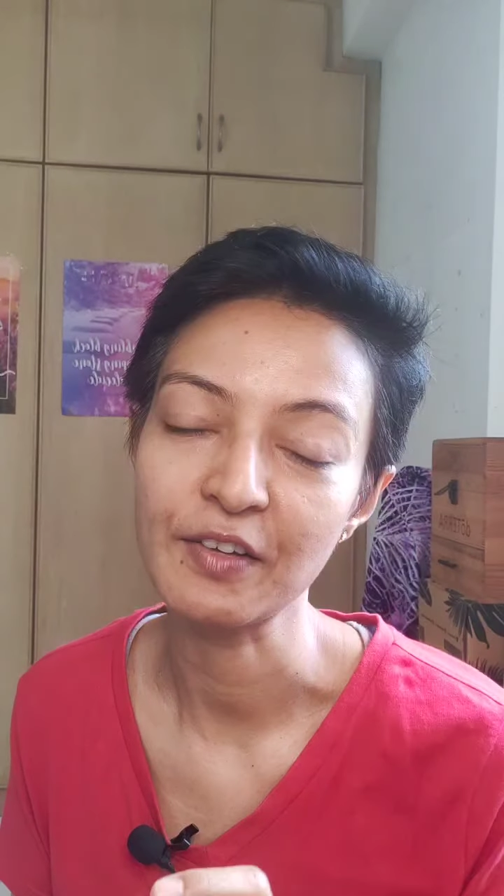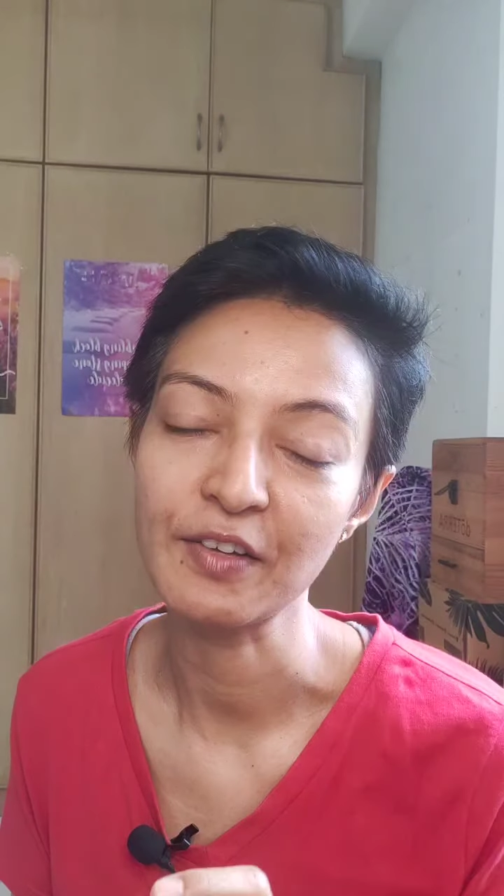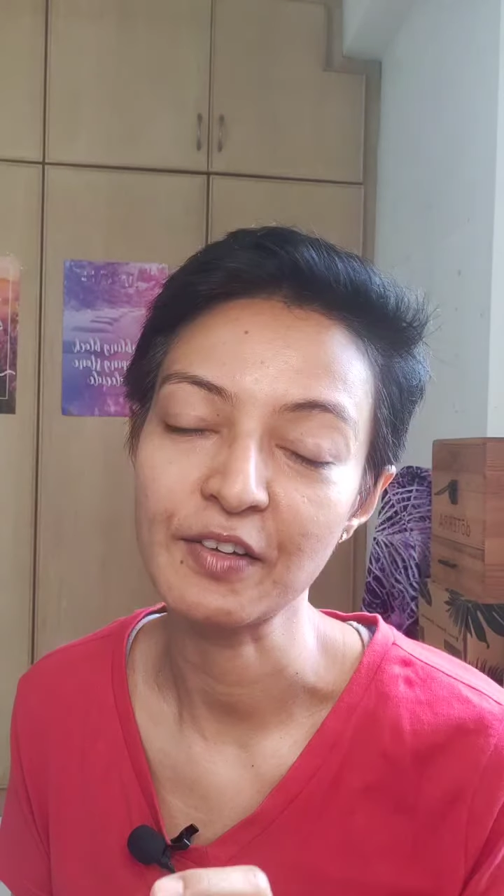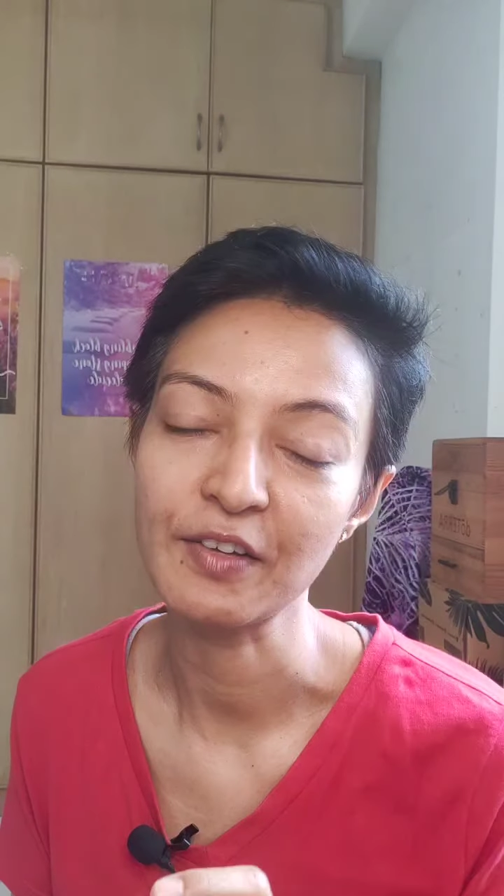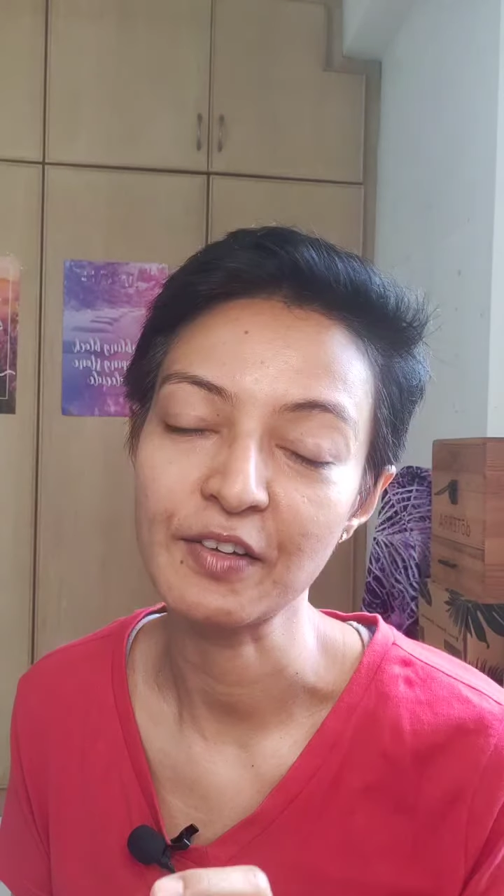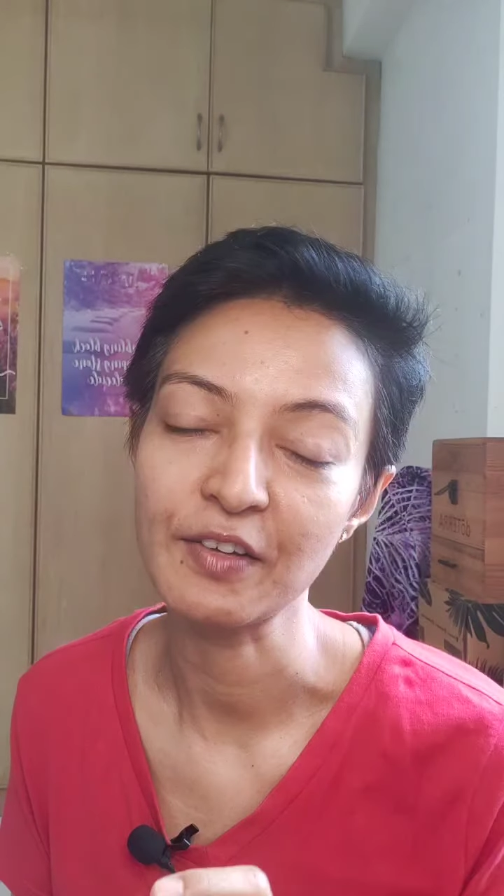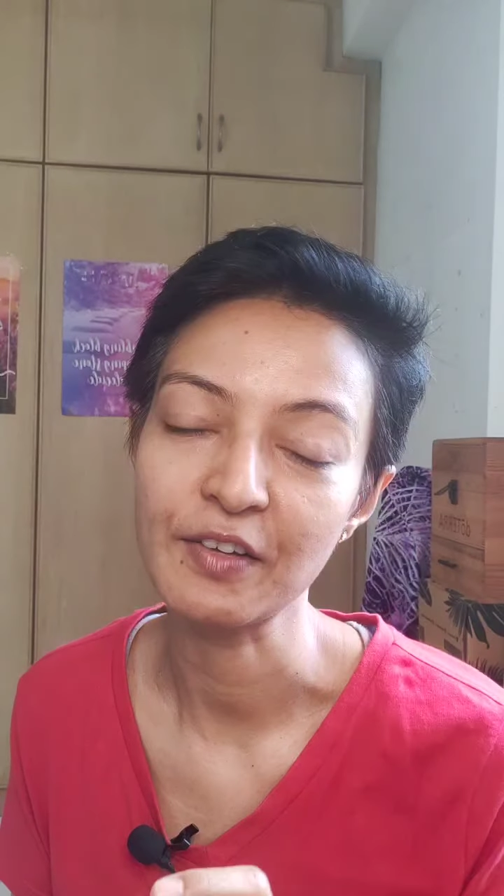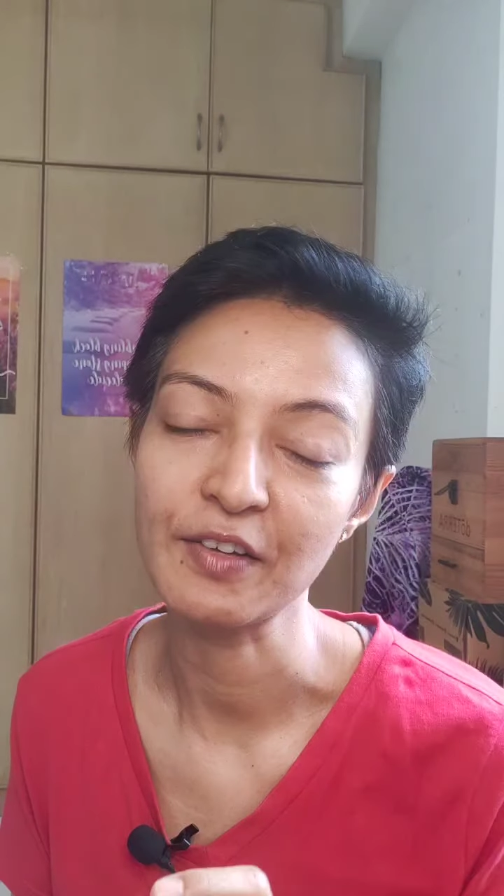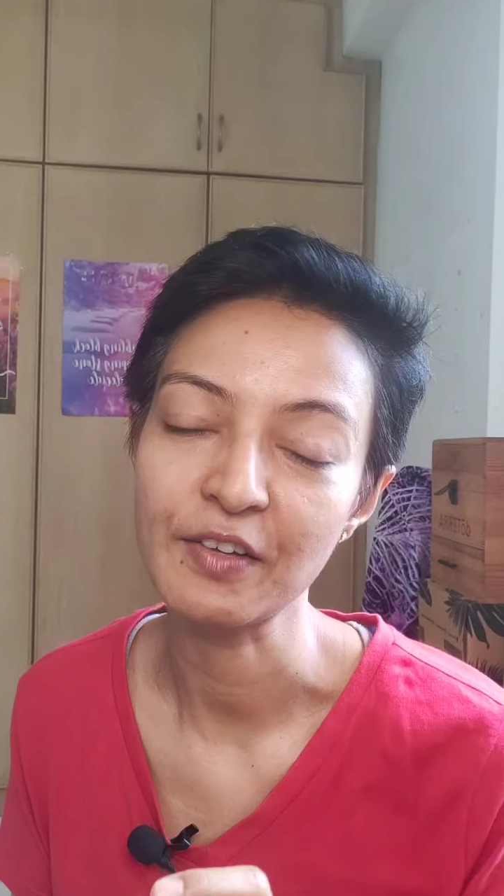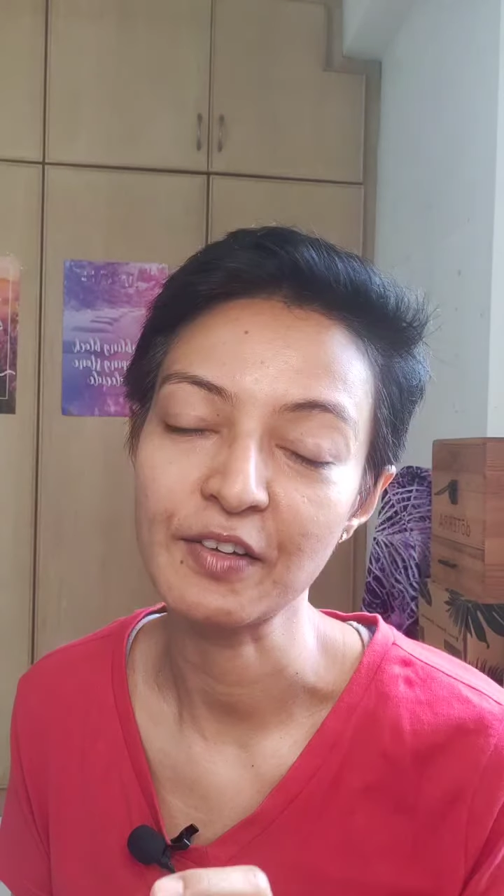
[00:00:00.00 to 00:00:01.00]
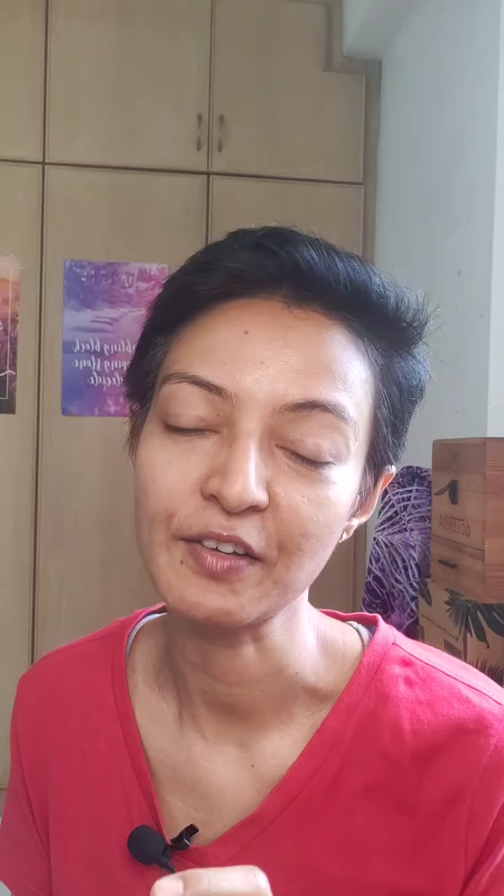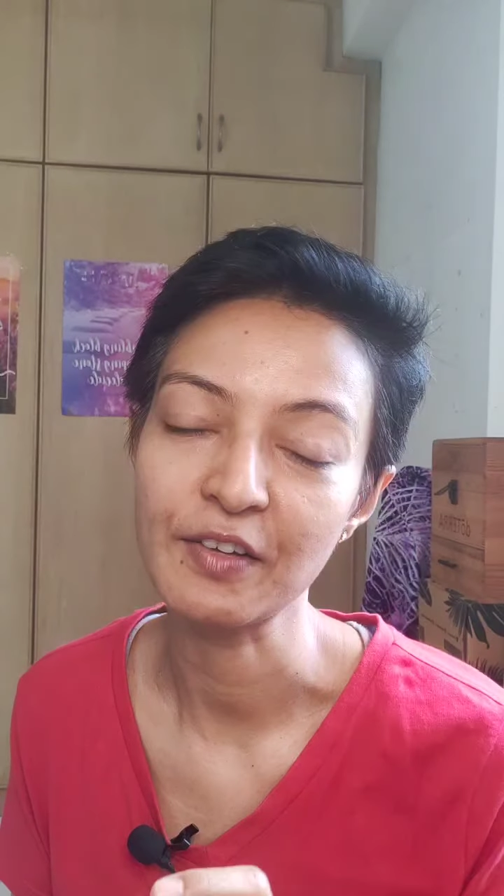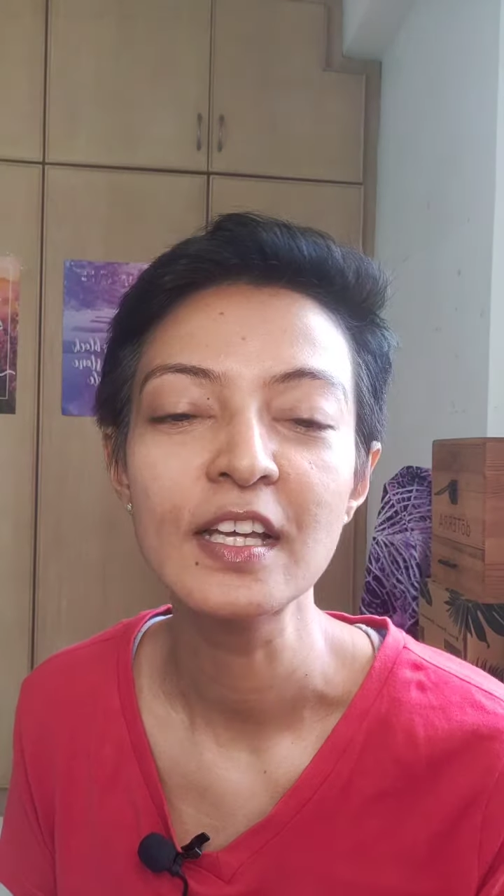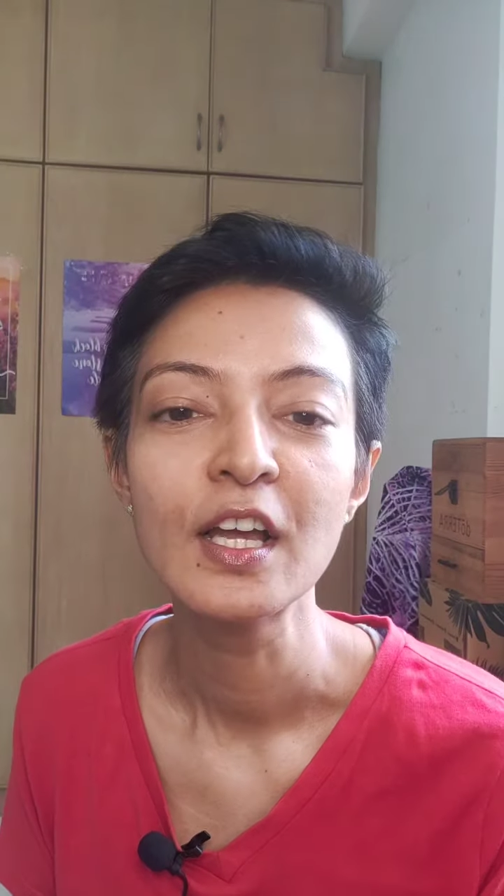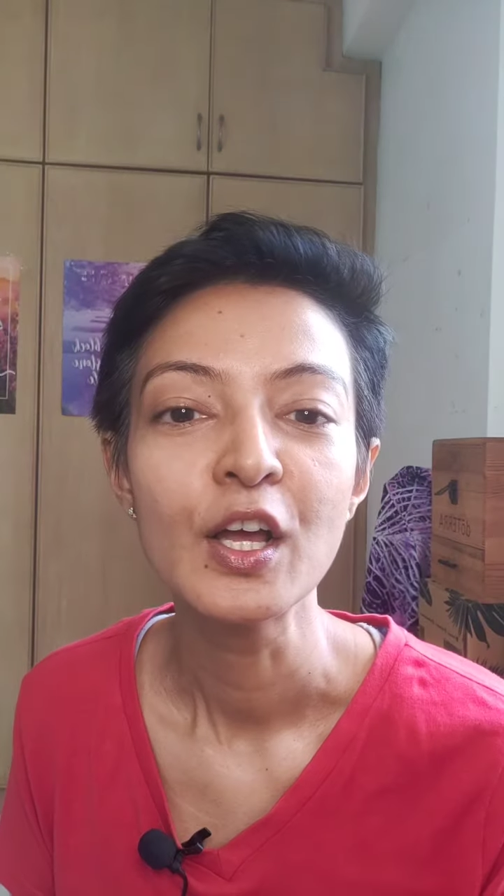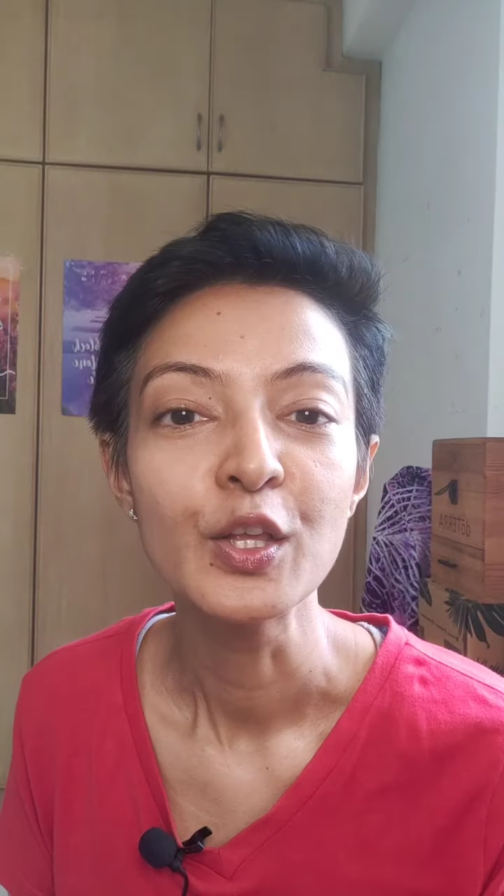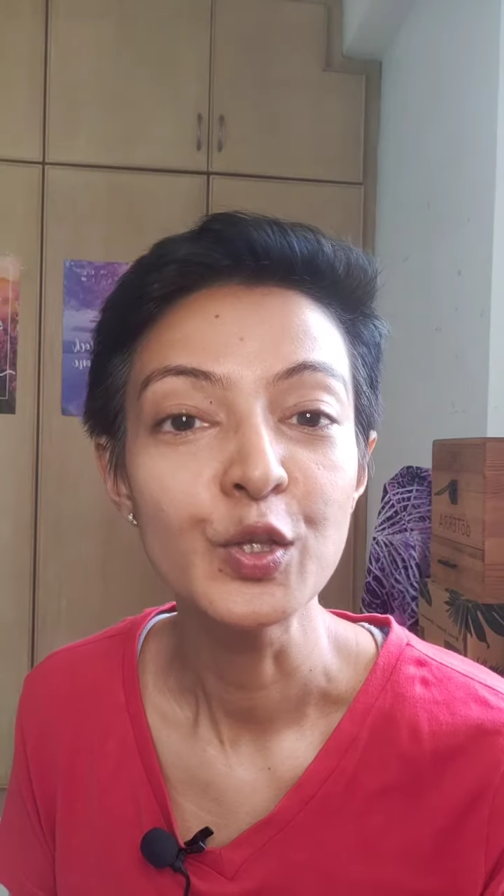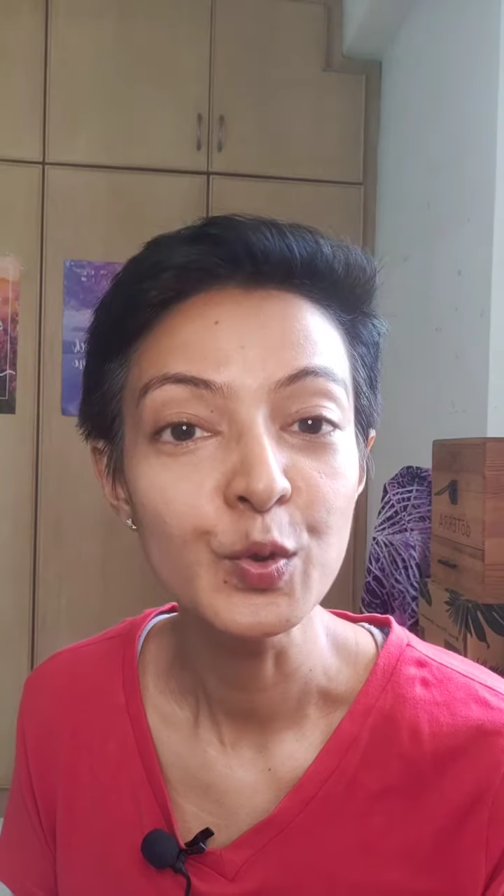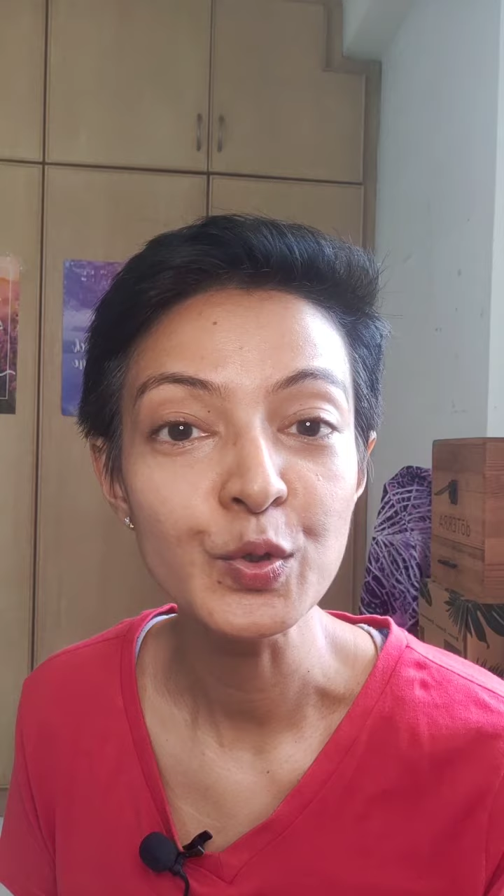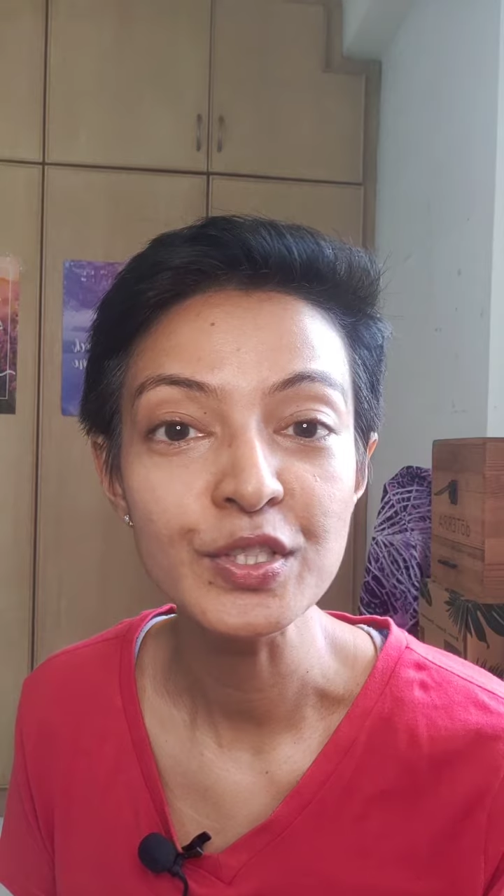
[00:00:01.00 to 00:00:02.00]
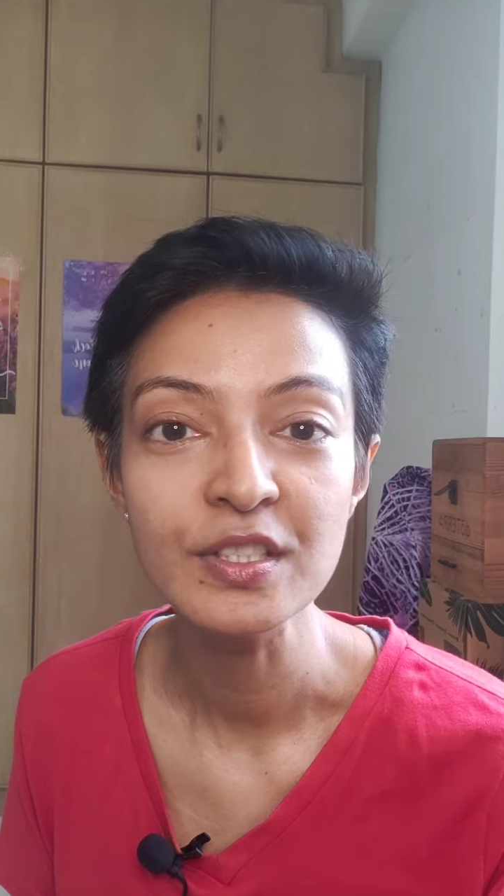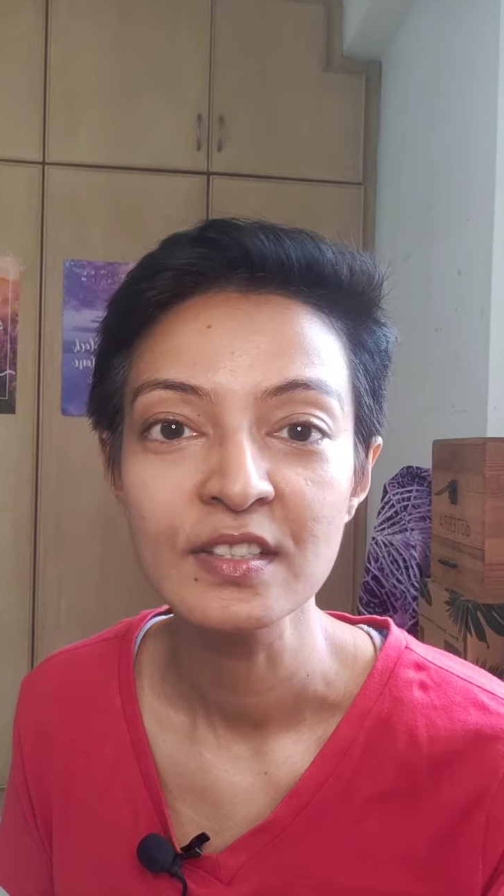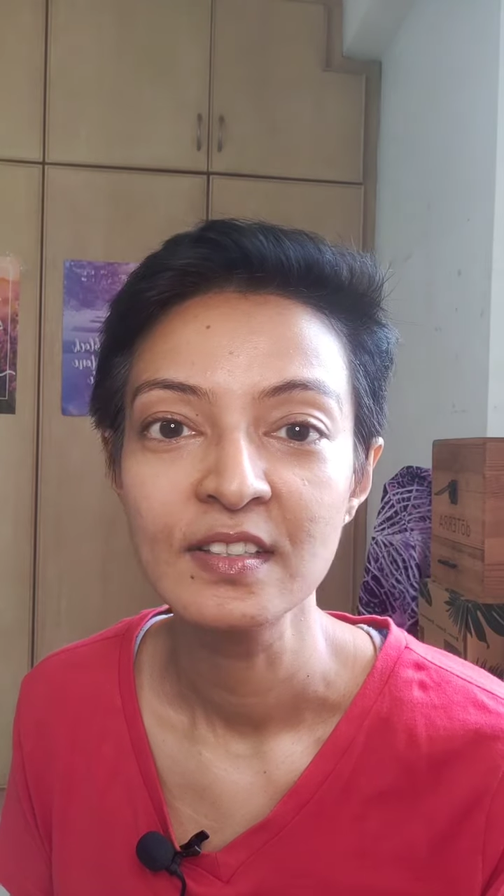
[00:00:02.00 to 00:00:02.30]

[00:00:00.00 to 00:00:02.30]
proactively use